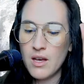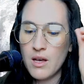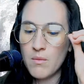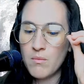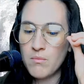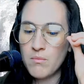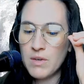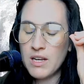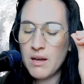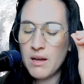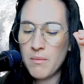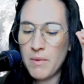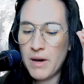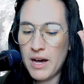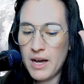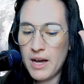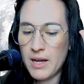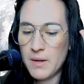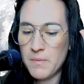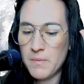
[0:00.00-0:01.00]

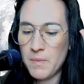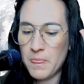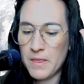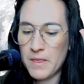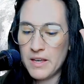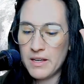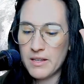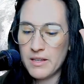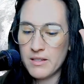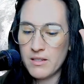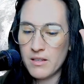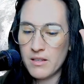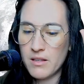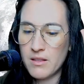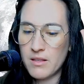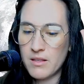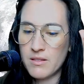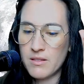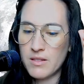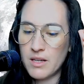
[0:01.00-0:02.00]
Mirabai is
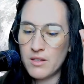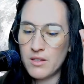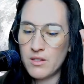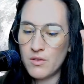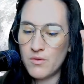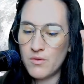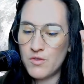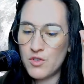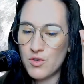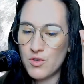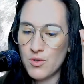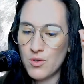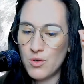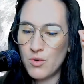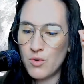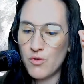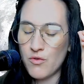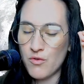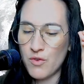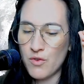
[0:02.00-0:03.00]
the saint of true
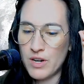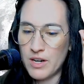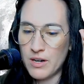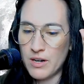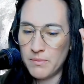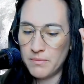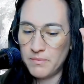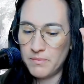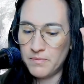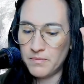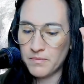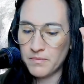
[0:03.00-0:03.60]
freedom.